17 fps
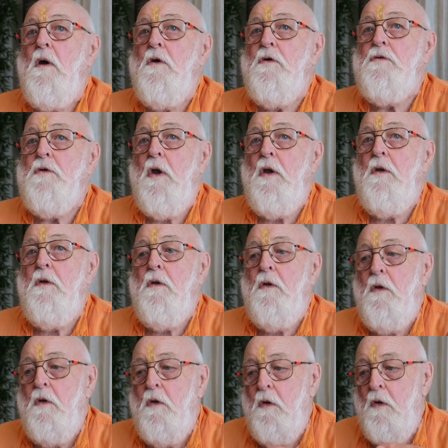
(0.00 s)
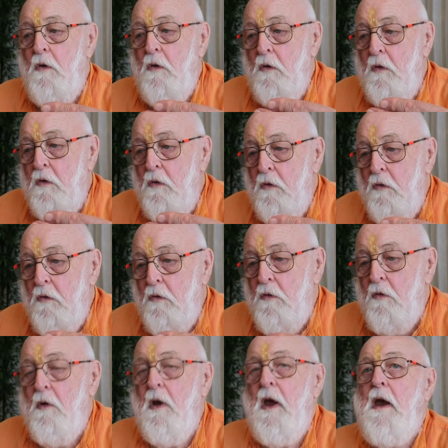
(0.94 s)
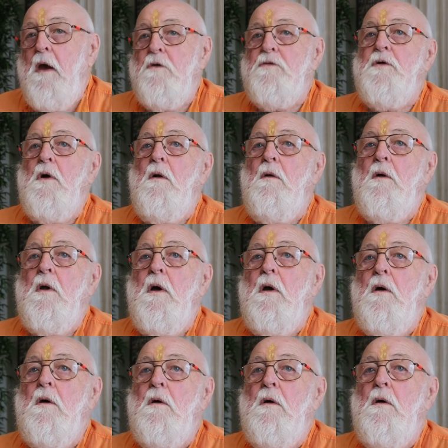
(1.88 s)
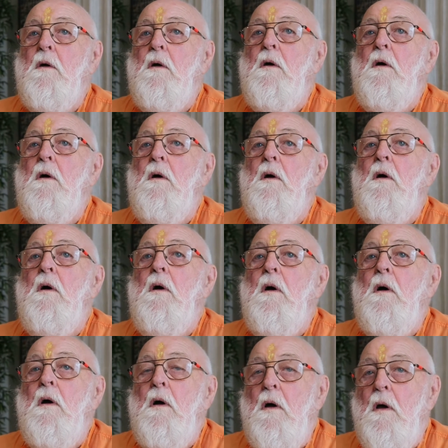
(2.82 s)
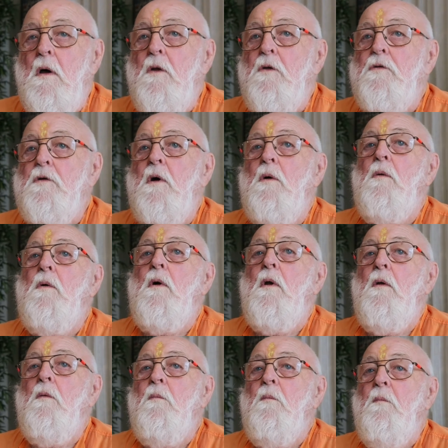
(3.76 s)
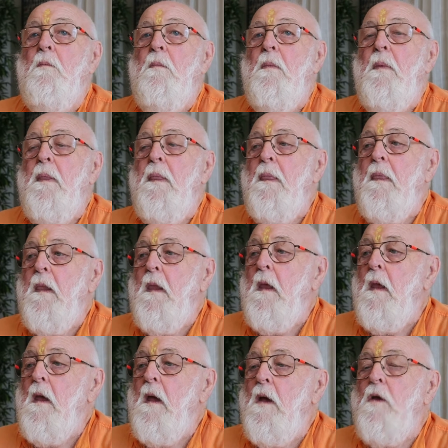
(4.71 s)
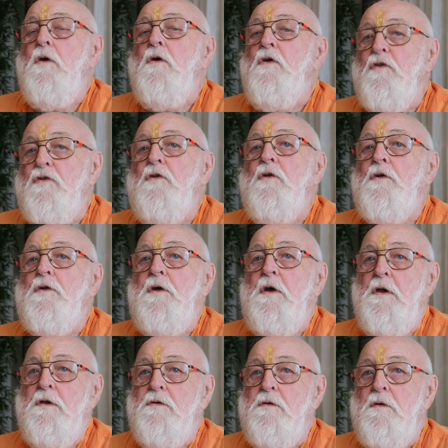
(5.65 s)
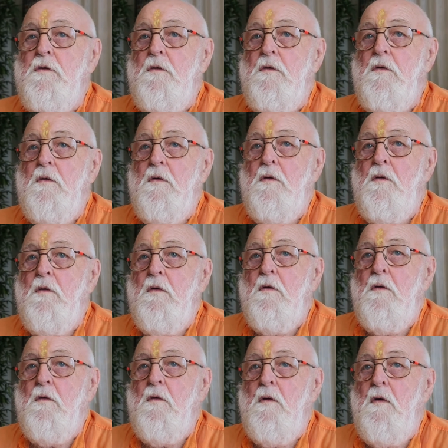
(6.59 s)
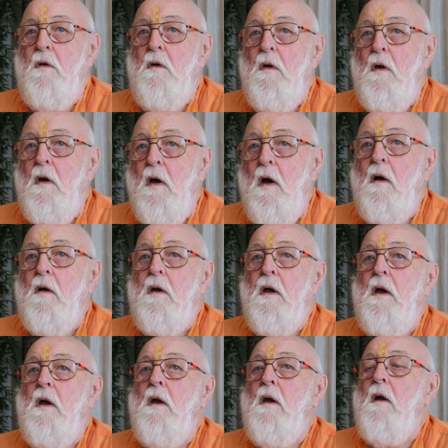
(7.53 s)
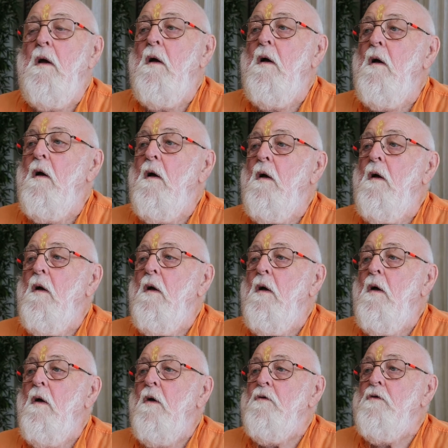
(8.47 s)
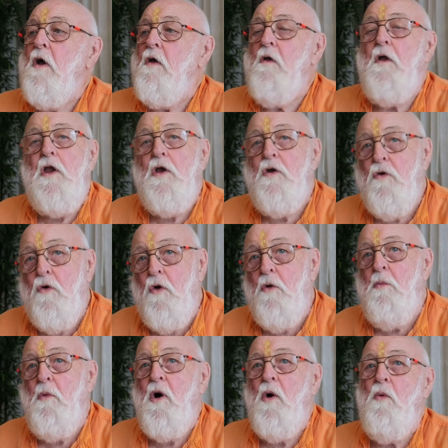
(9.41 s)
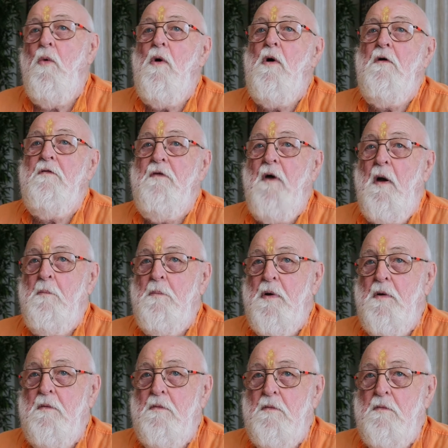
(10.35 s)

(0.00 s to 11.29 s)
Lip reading: He said, you're a householder, and so on. You can still teach. Okay. So then he called my wife up.